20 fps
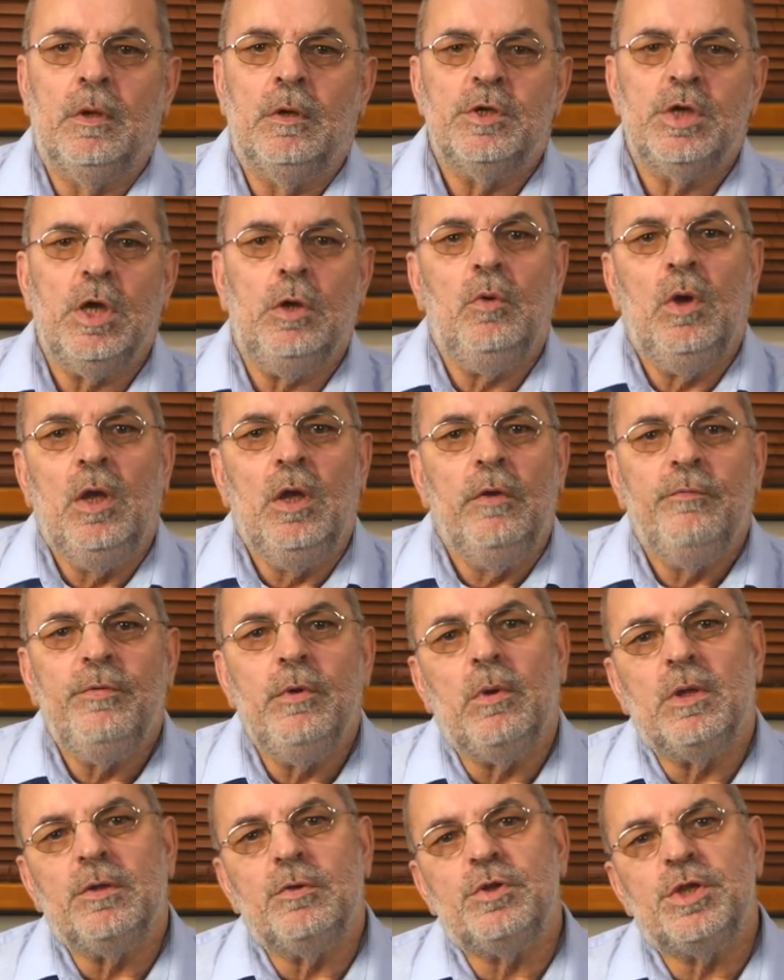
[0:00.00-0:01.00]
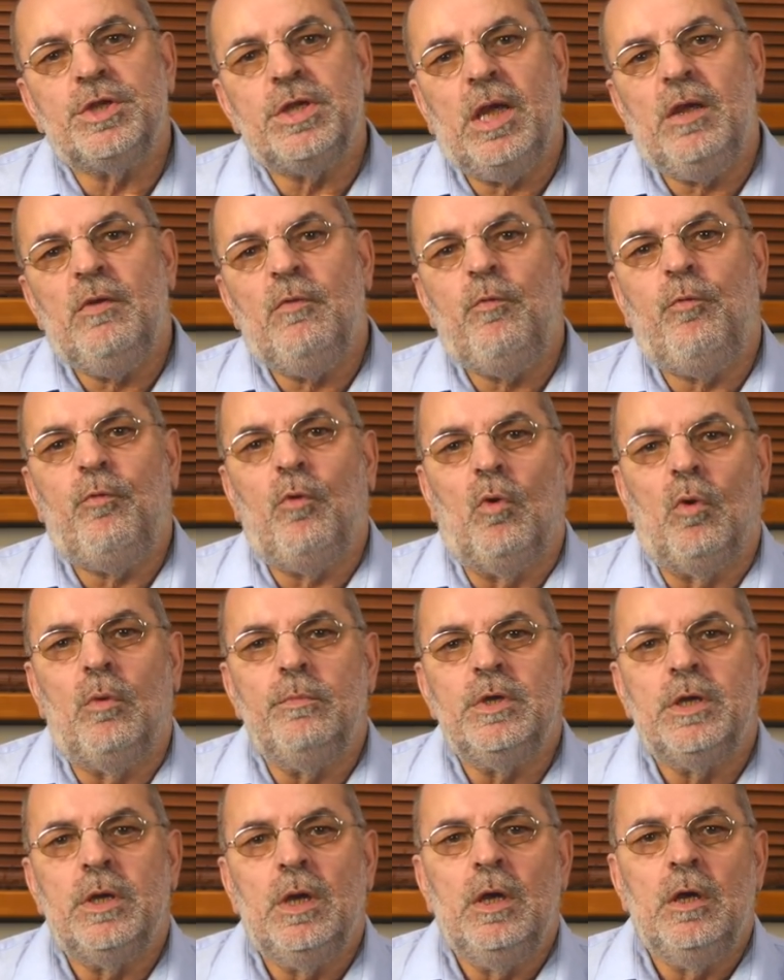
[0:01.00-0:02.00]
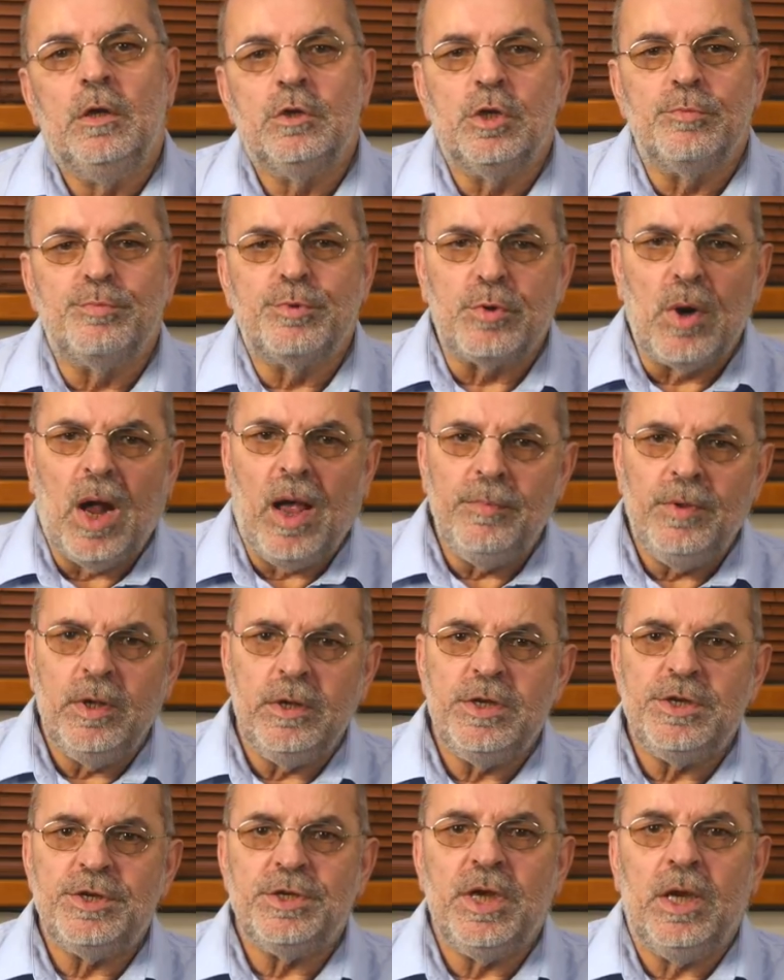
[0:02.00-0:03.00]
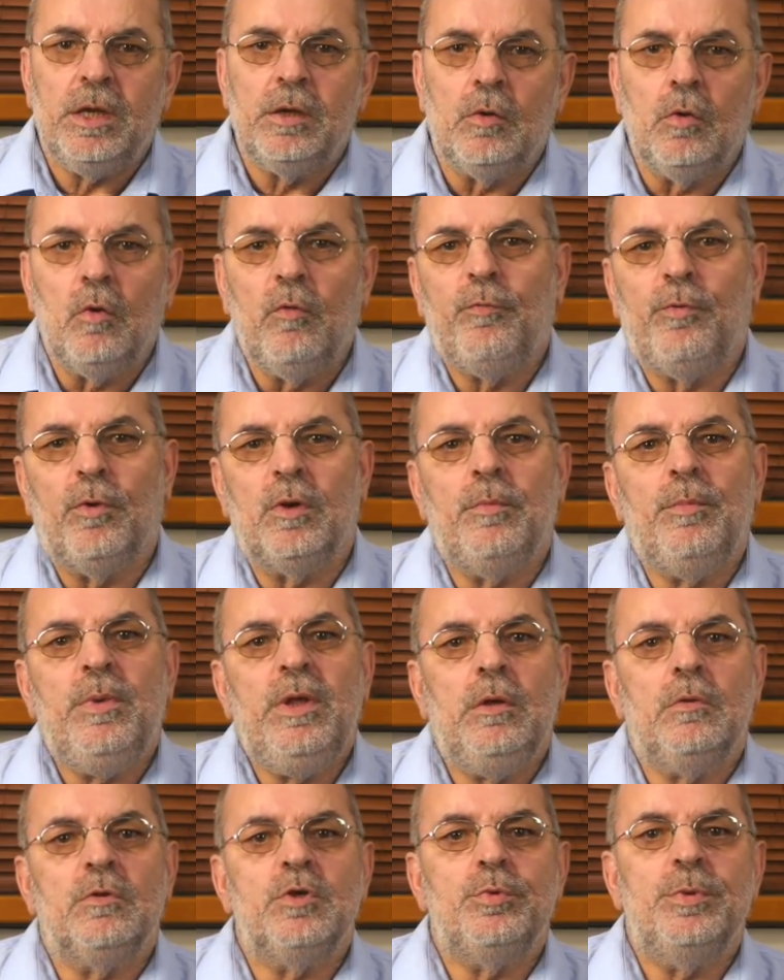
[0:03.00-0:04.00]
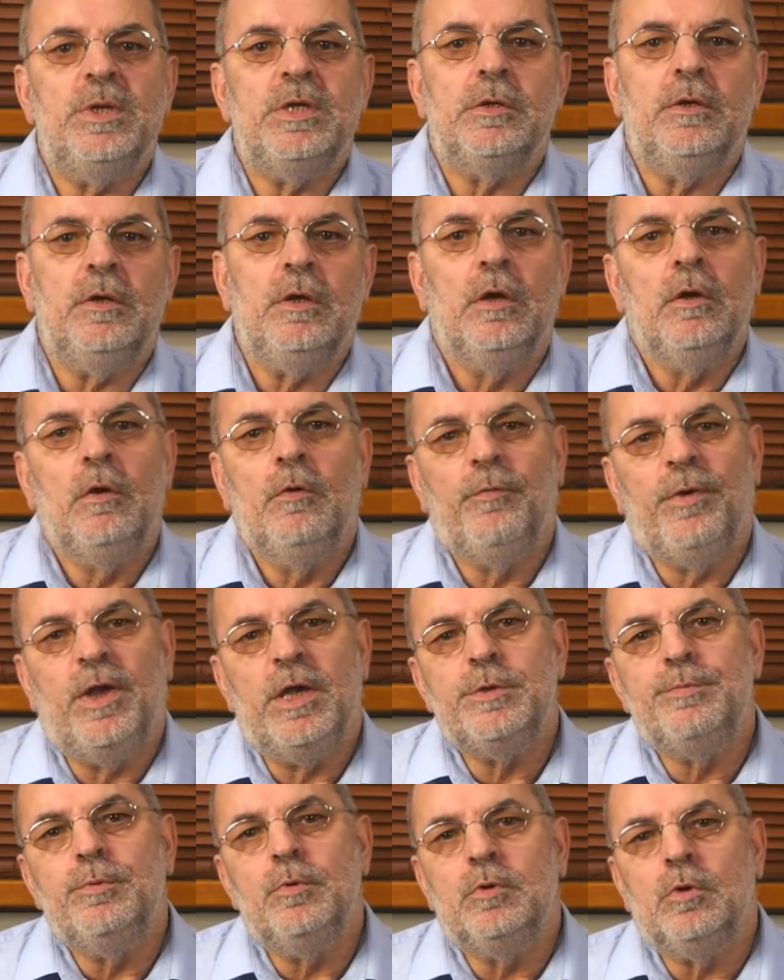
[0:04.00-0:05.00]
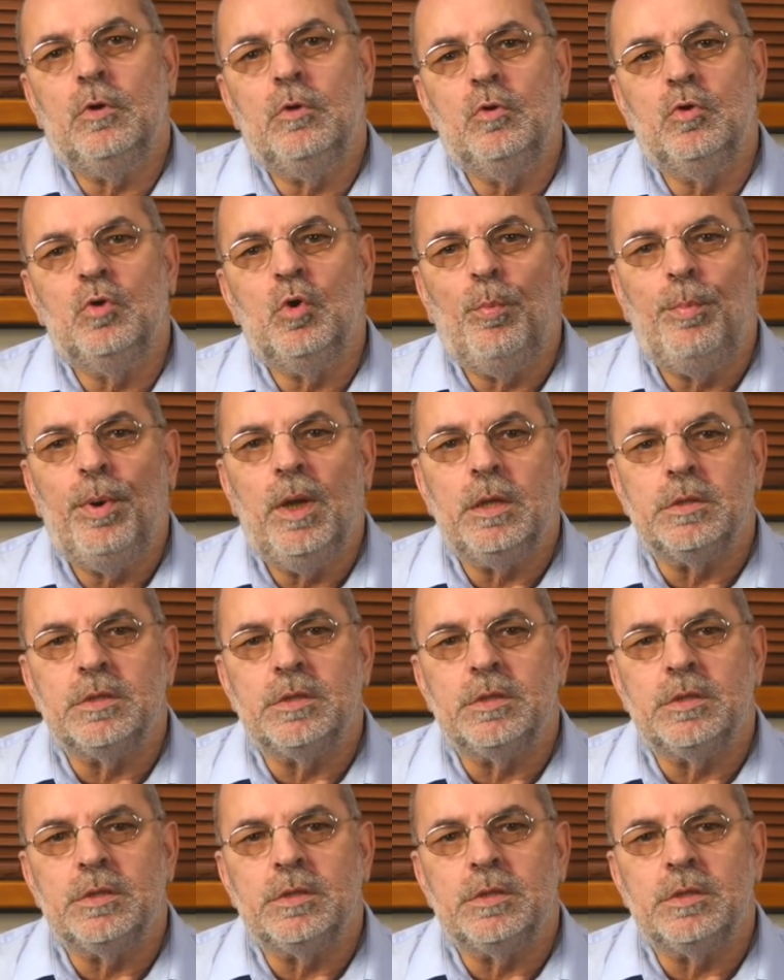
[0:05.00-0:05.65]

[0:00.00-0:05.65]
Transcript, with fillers: So if you want to stay informed, subscribe to this channel or follow me on Twitter, Facebook or Google+.